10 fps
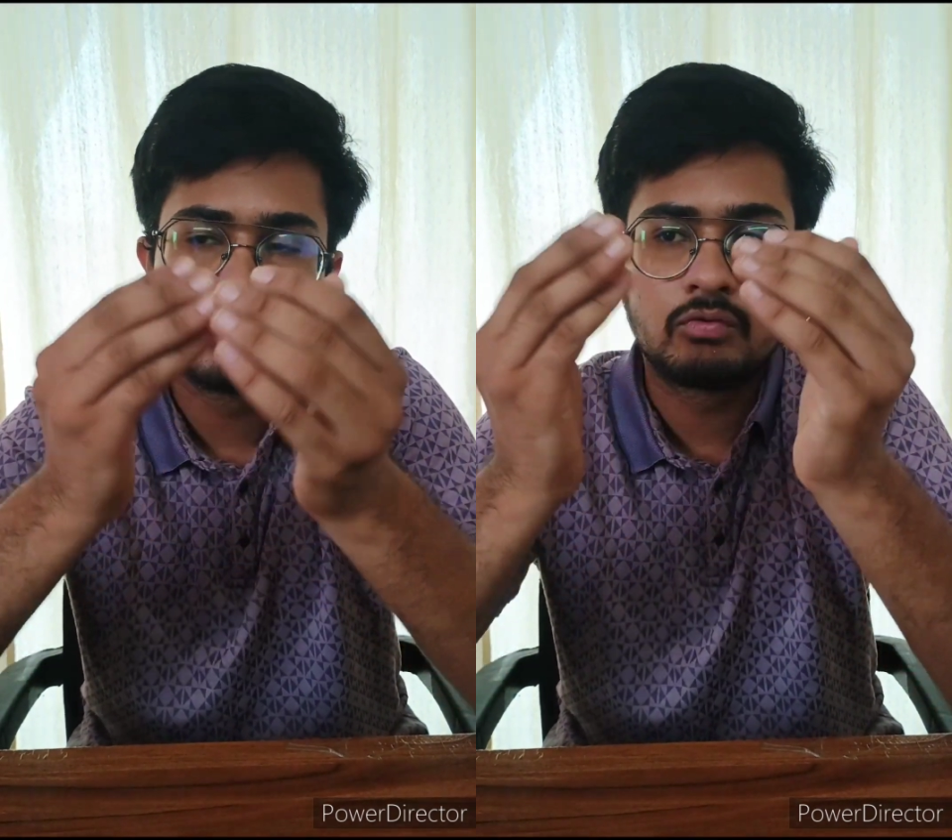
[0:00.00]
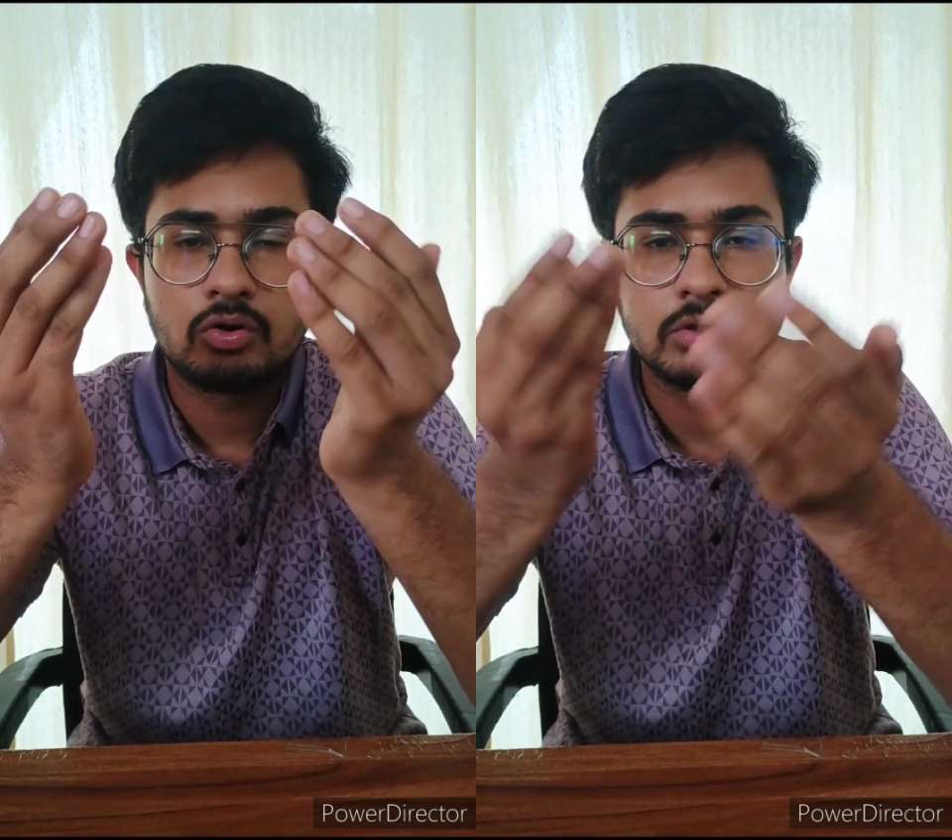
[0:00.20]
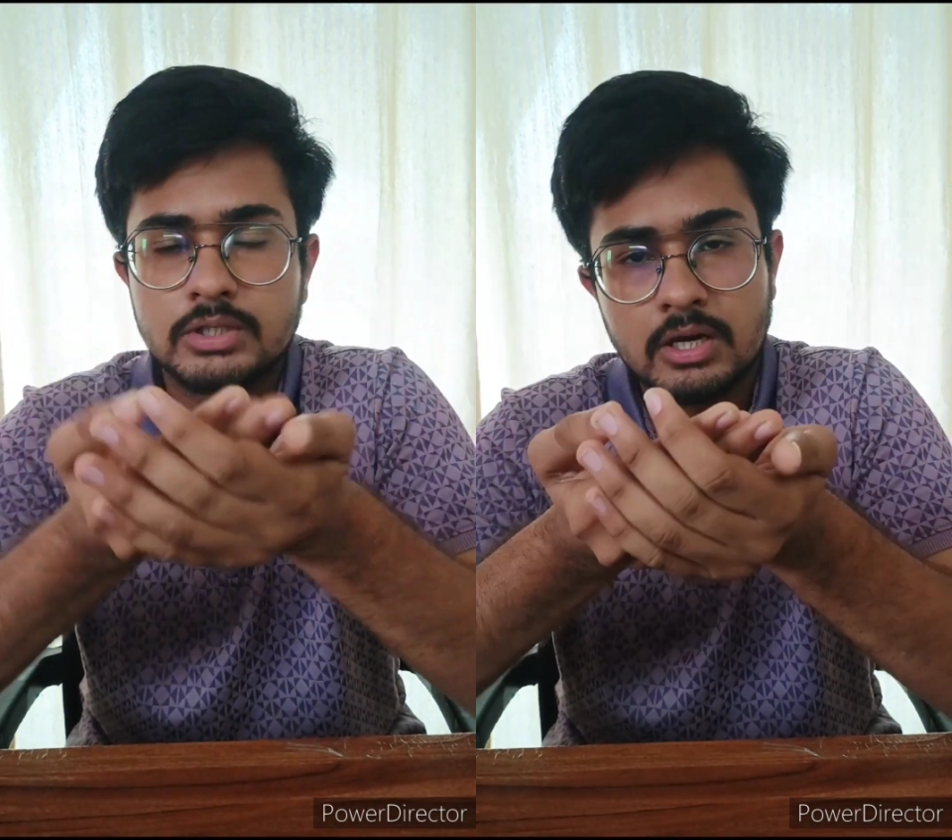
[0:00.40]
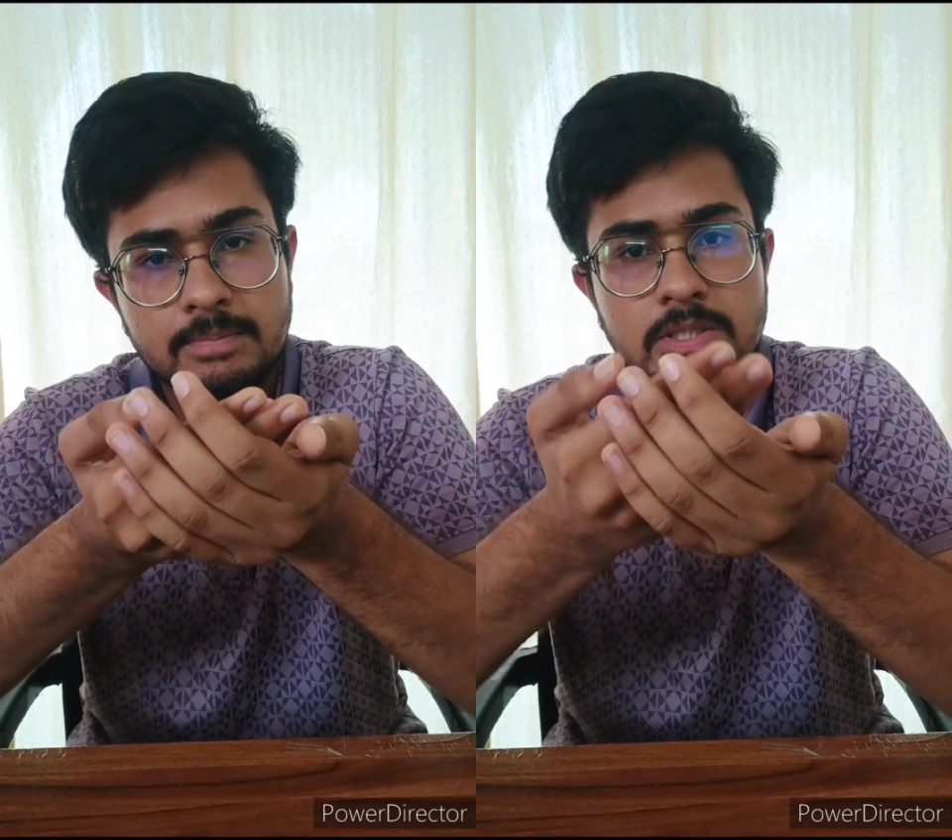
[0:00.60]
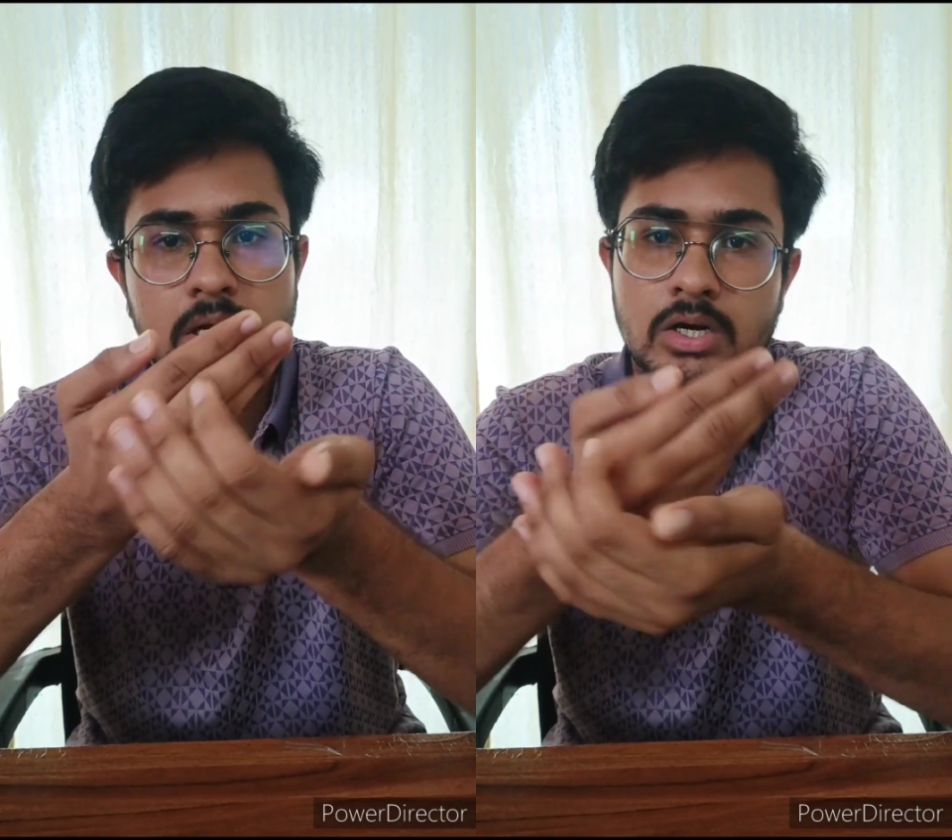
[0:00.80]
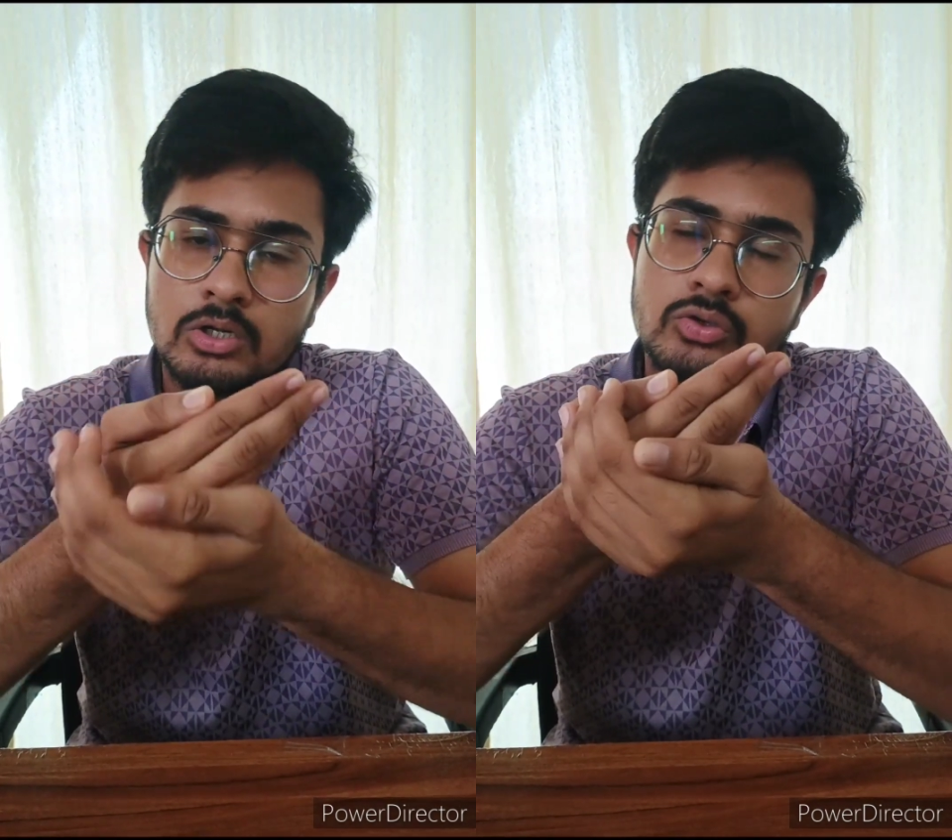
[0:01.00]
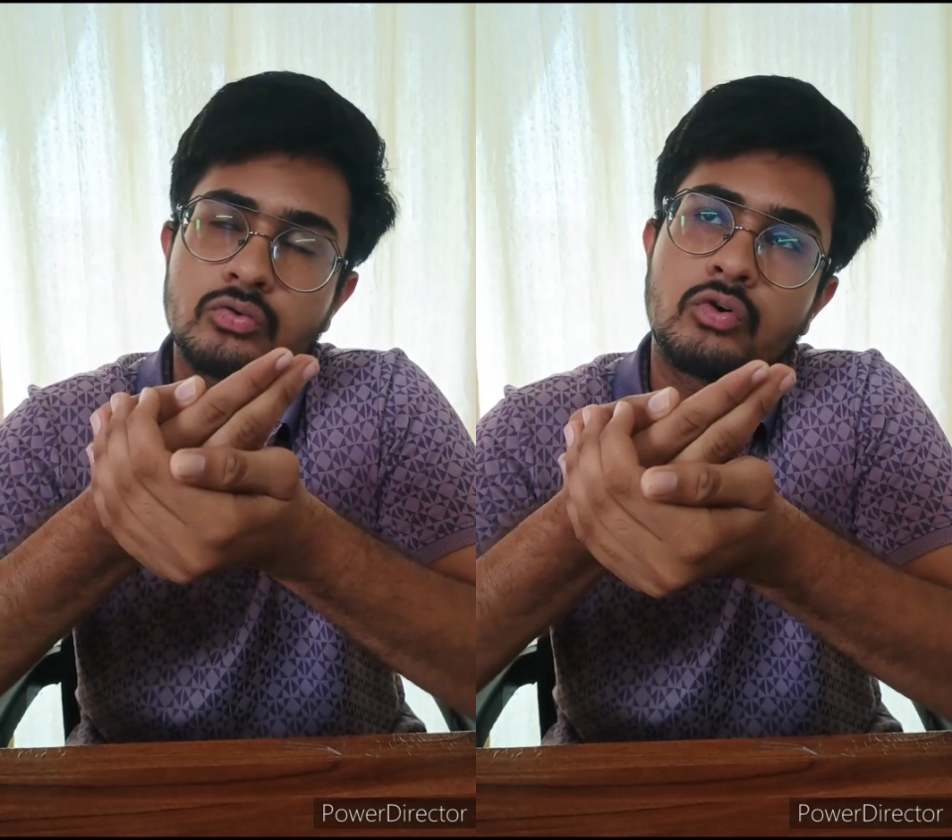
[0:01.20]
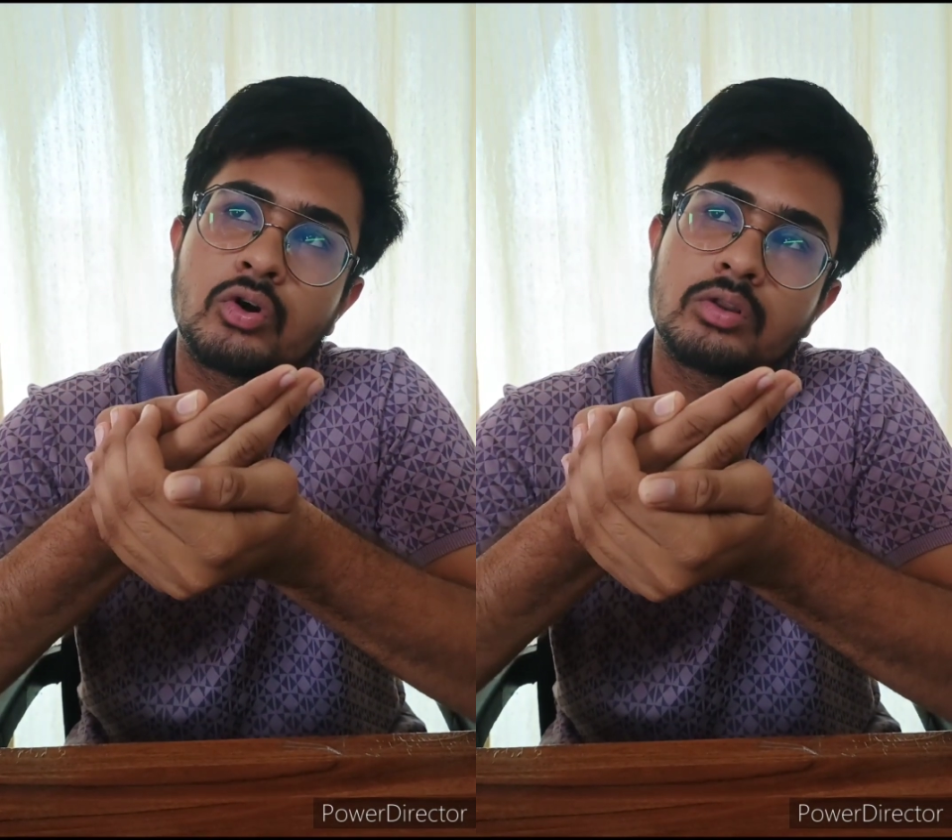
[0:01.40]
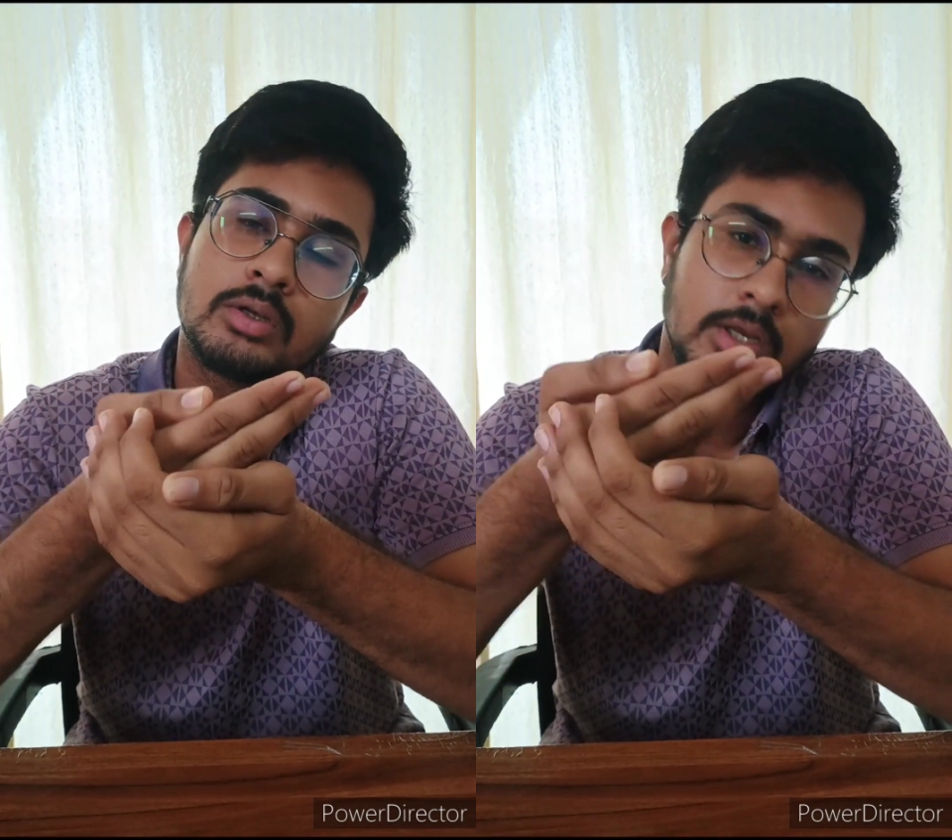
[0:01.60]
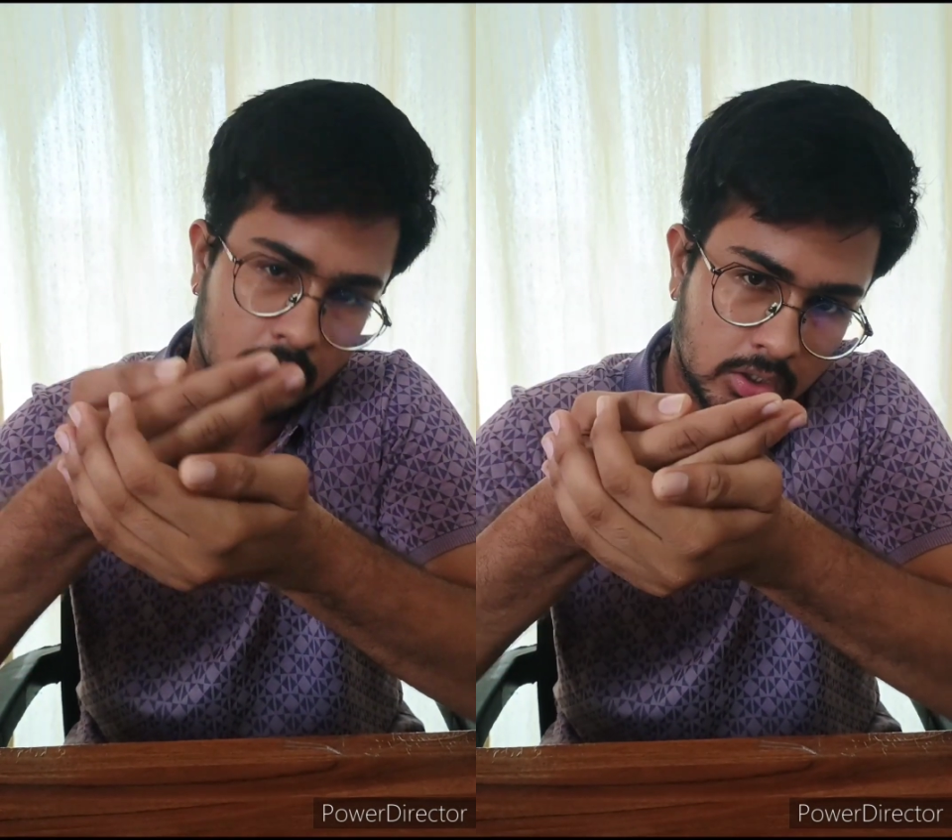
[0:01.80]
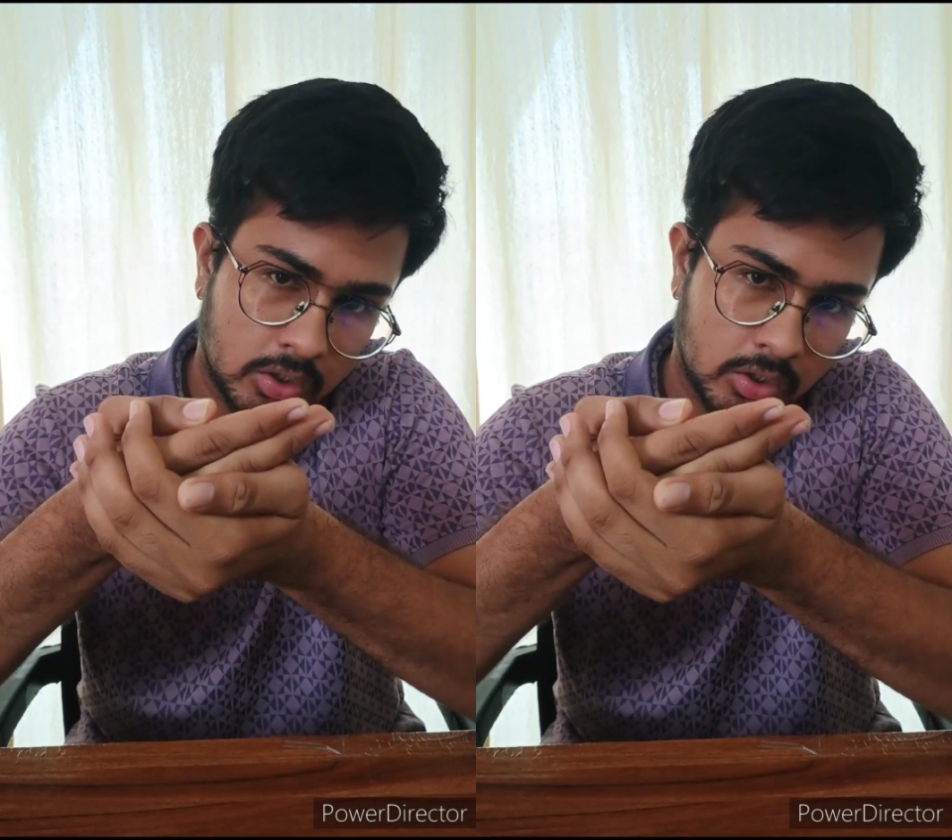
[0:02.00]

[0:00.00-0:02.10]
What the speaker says: for the therapist and also for the